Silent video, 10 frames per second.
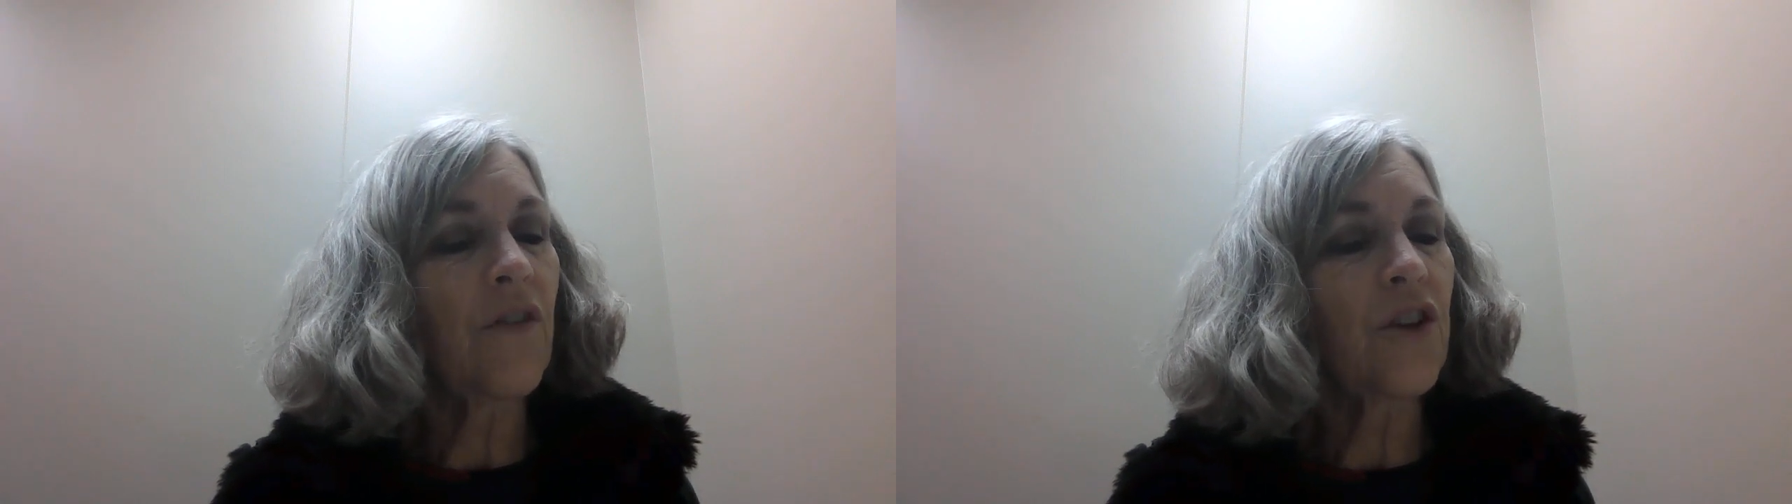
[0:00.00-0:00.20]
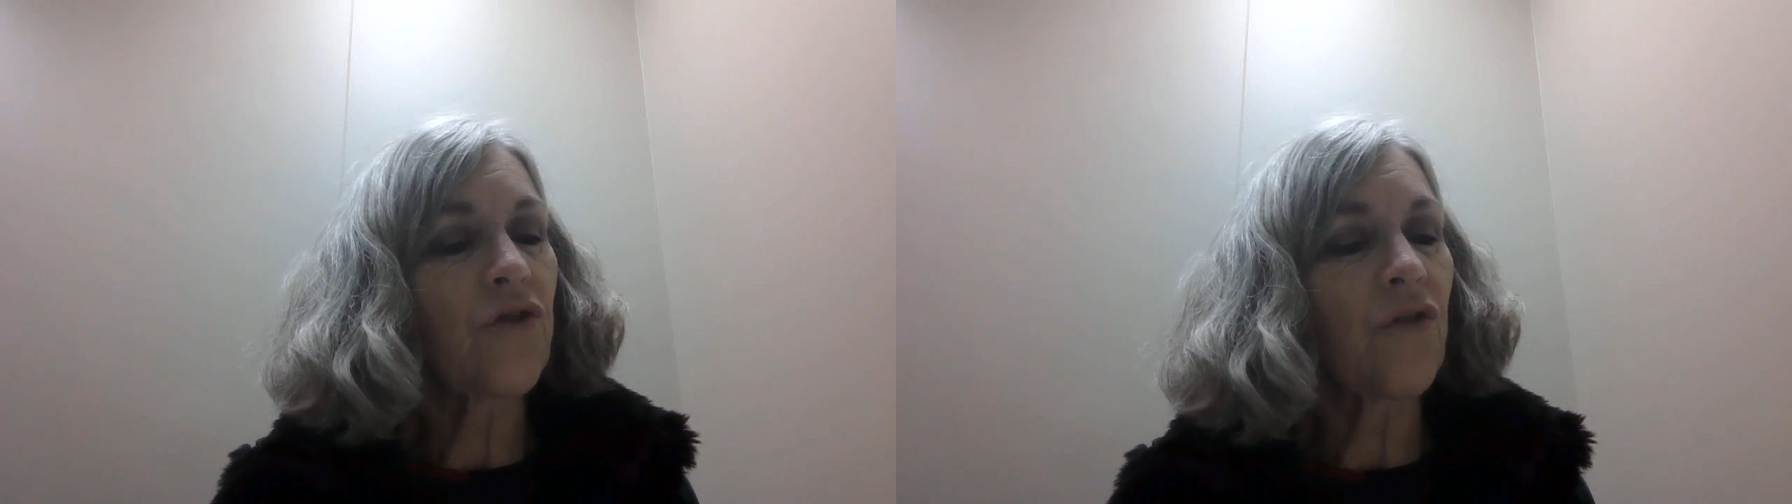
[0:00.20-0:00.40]

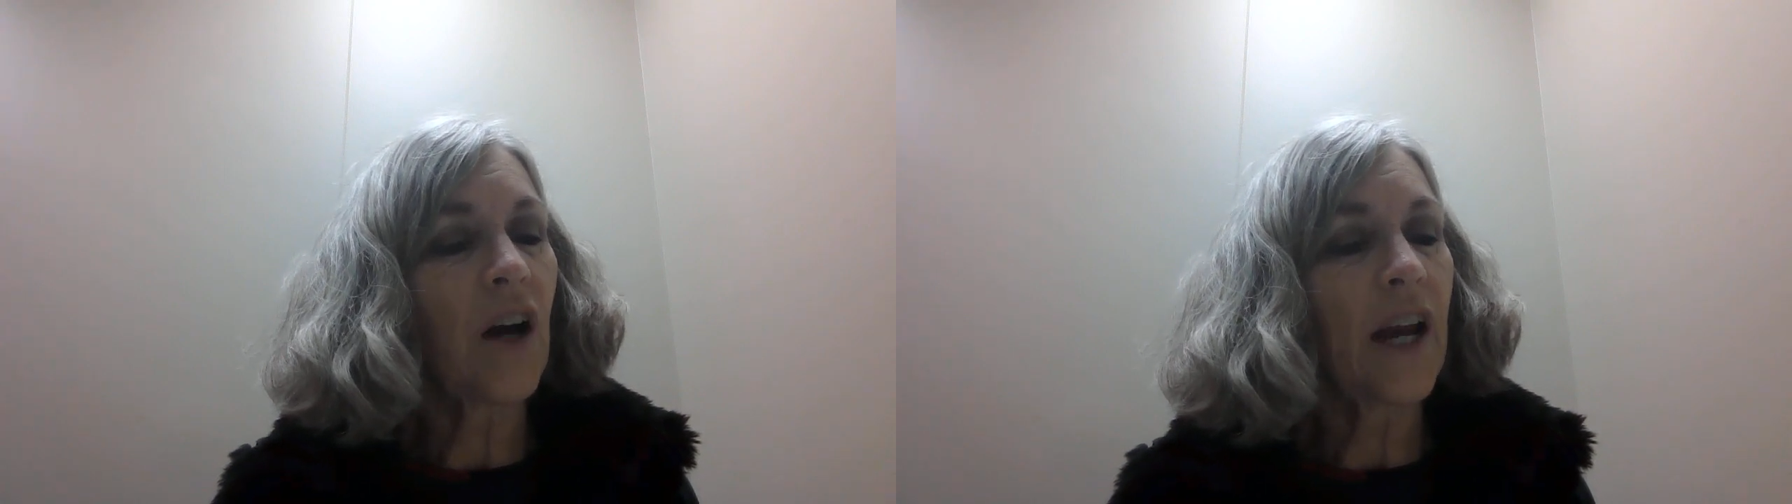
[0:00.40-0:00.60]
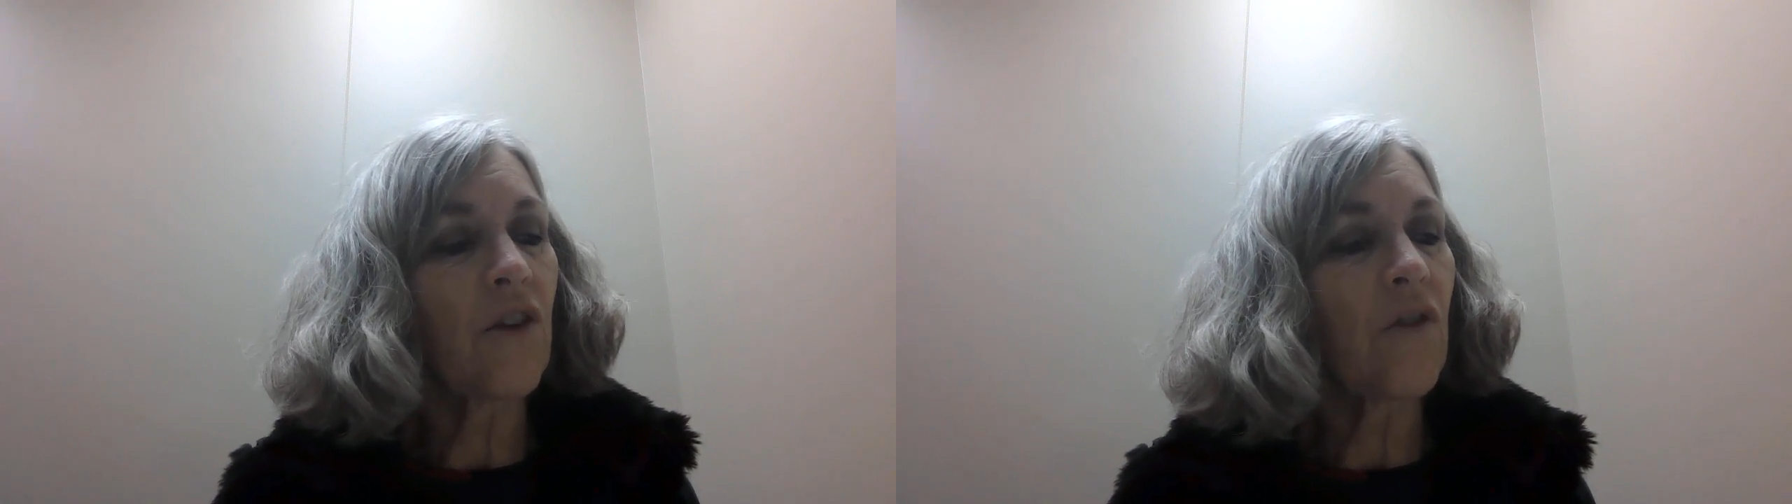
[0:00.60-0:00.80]
the
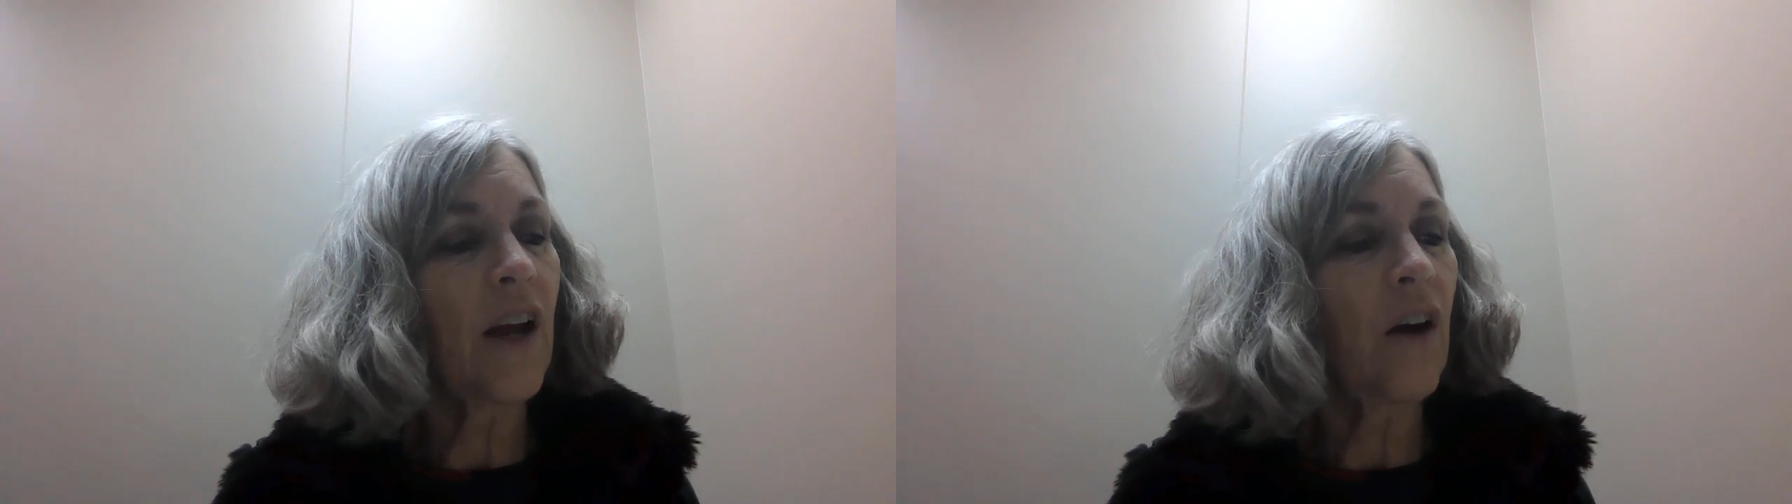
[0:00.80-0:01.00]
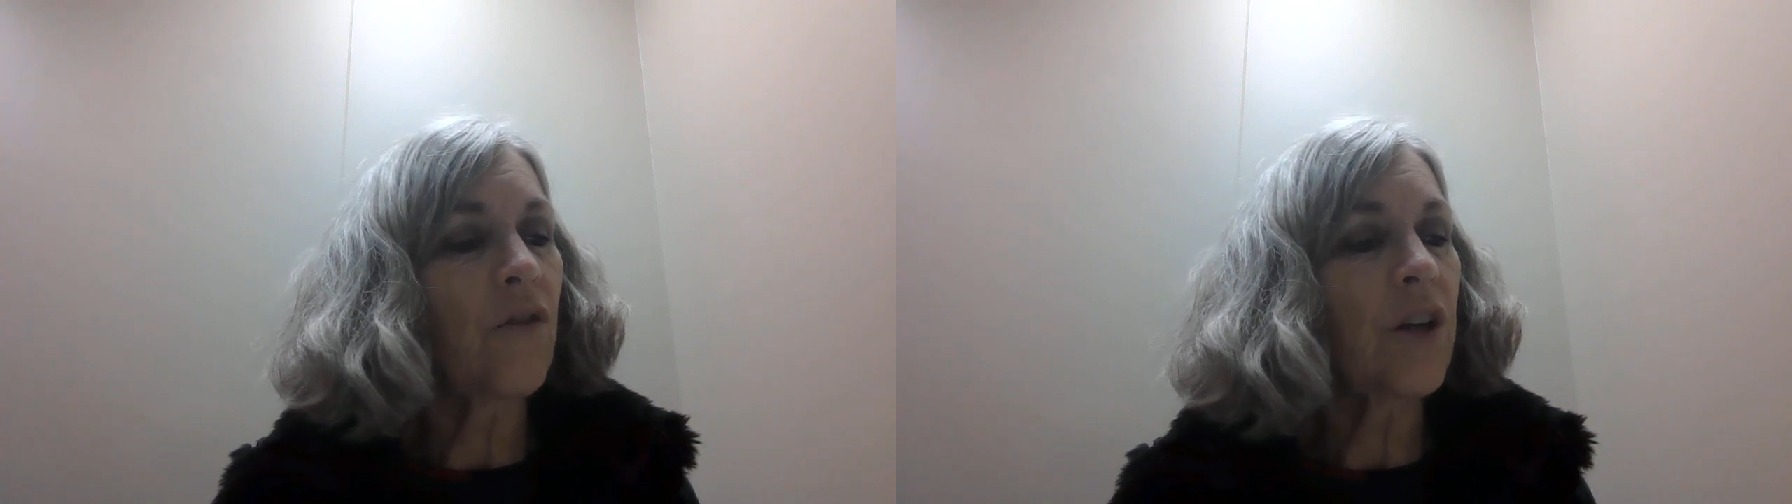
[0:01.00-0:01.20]
dry
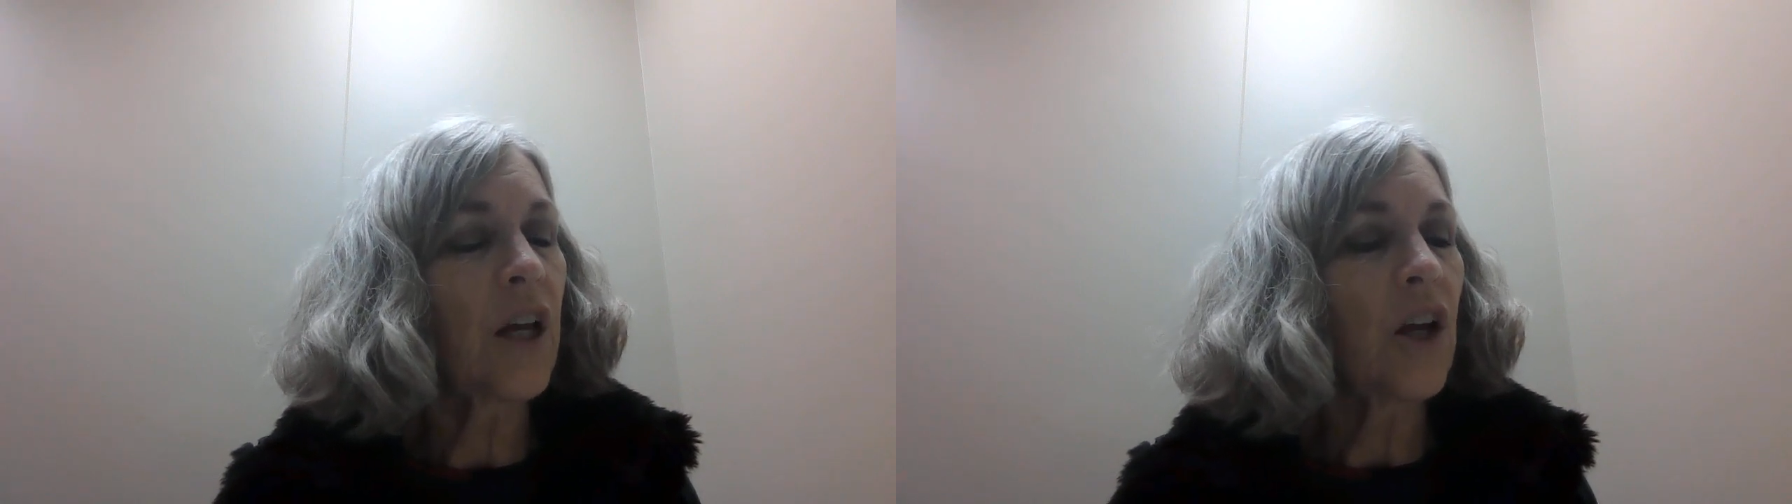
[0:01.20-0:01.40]
ground.